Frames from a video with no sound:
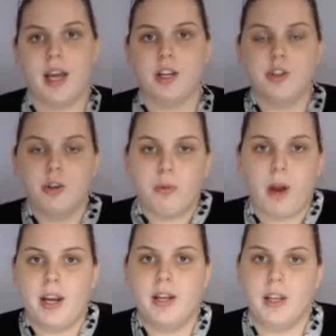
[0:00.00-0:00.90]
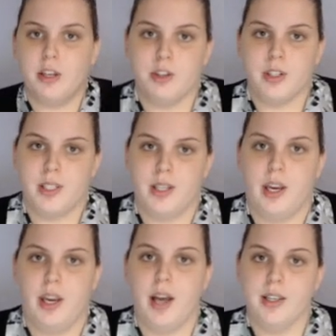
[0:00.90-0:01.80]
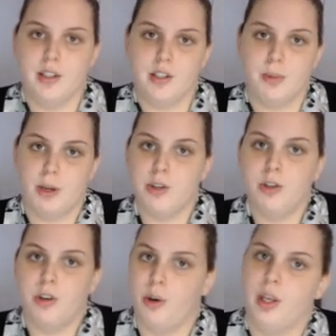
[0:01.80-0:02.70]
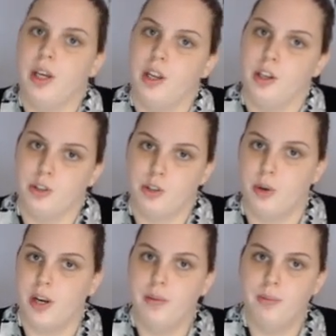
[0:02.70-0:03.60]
extra bright and interesting as your special clothing in your story.